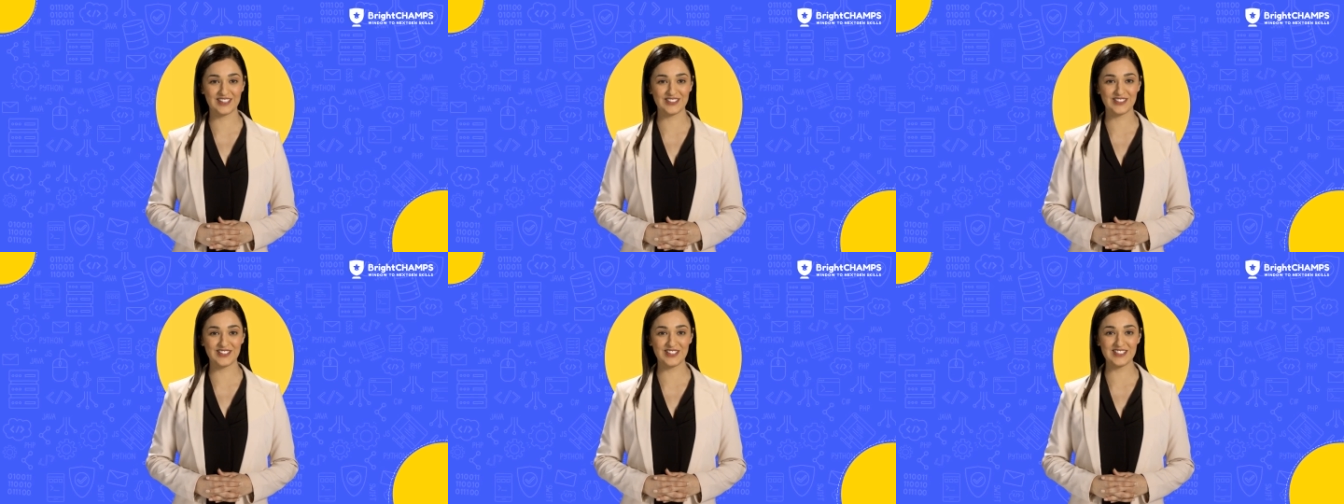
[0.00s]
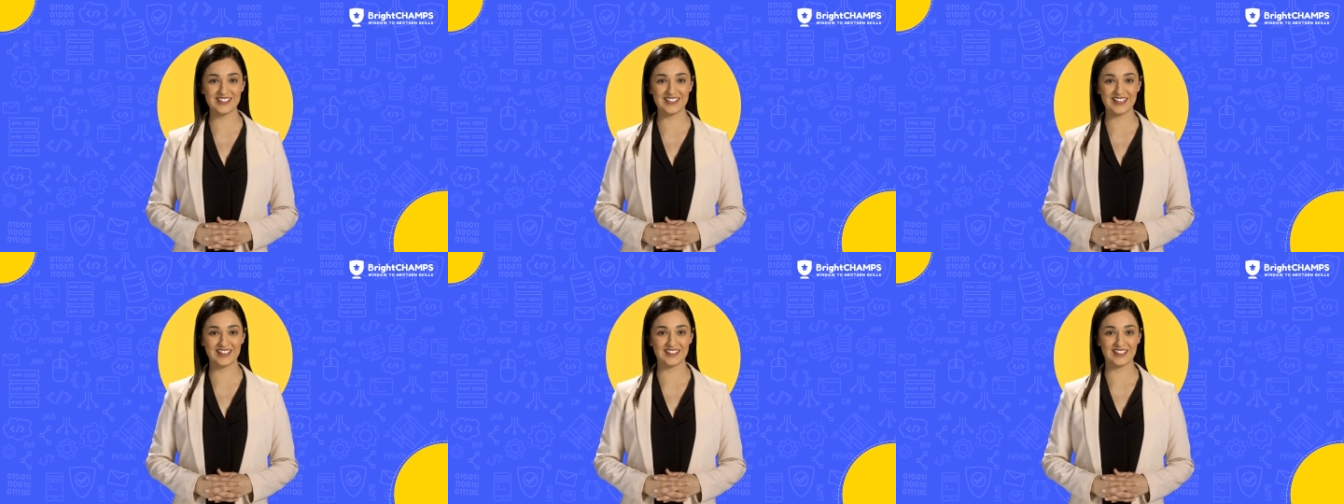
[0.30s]

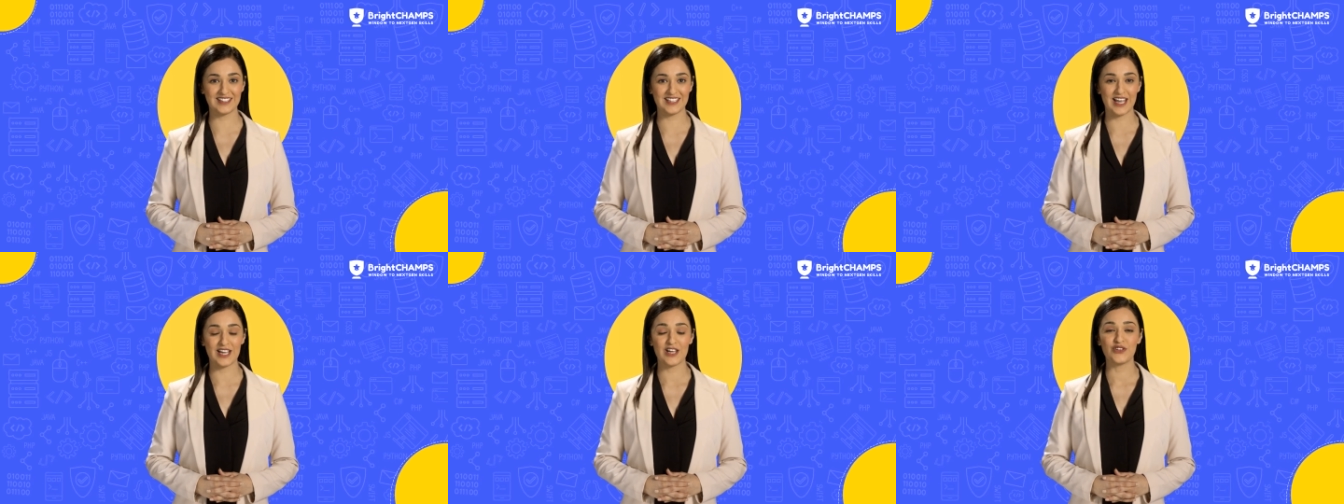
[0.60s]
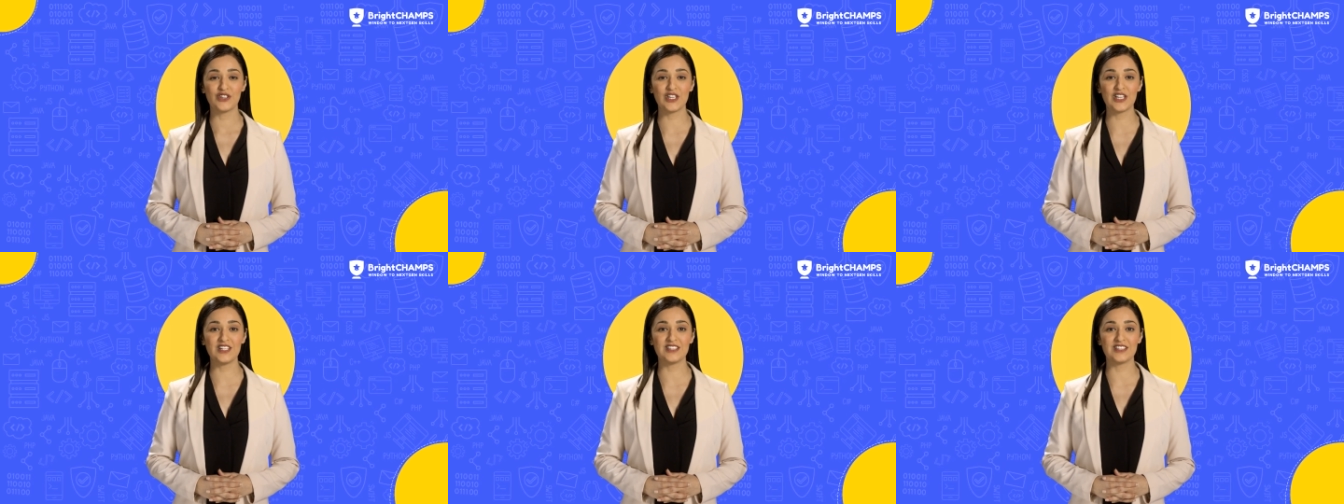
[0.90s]
just like the tech
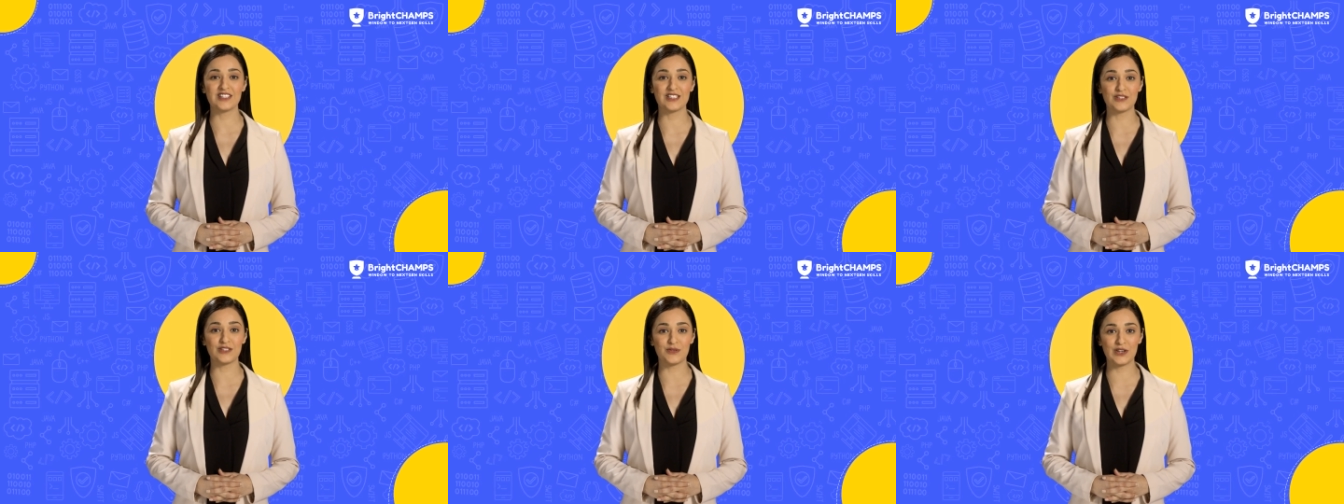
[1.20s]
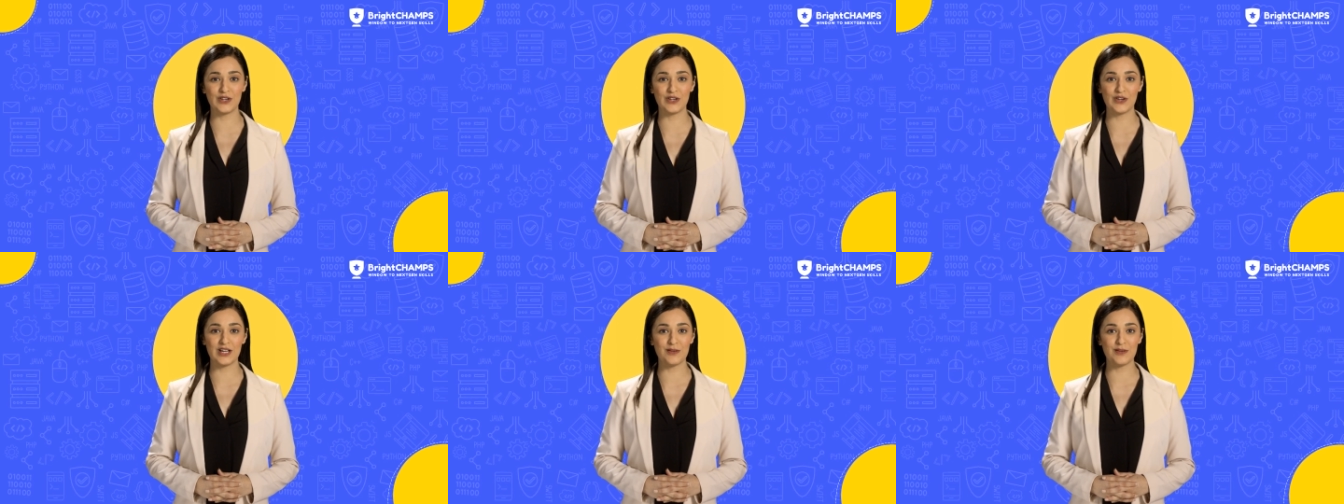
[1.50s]
geniuses
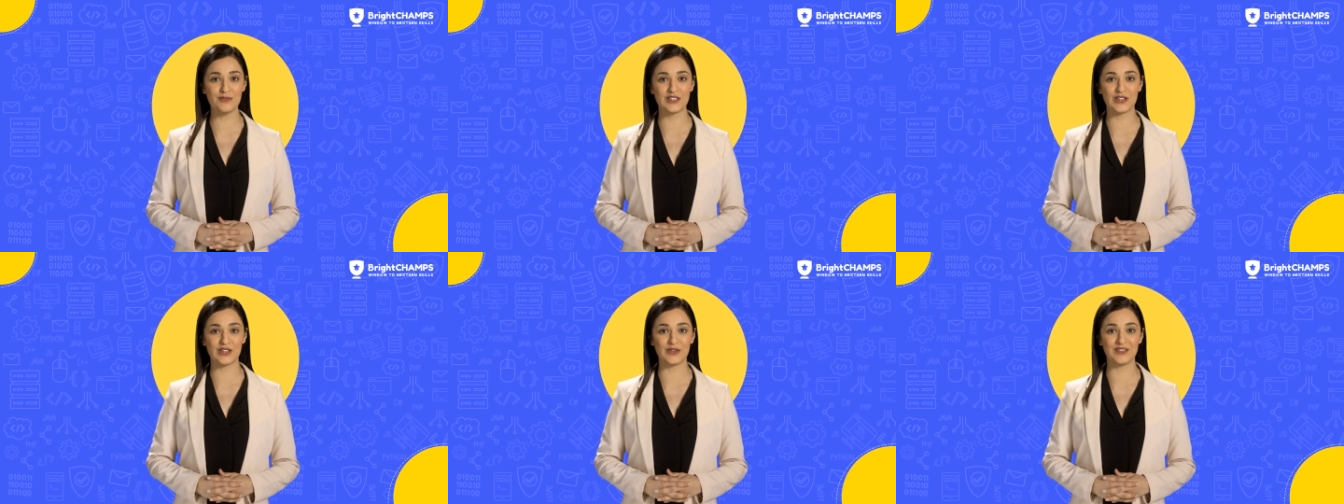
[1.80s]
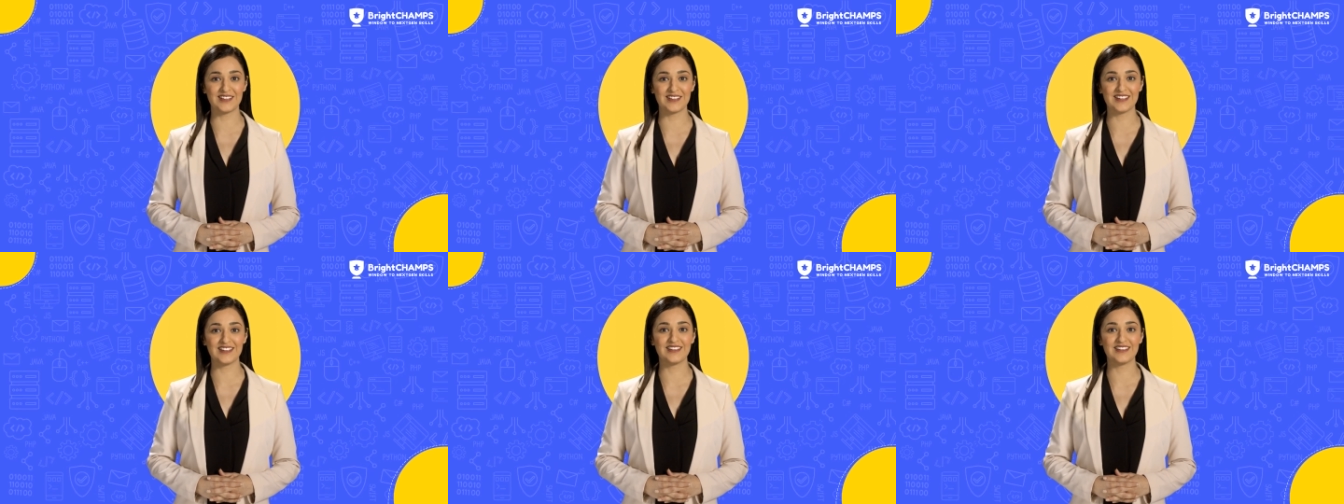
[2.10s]
we look up to.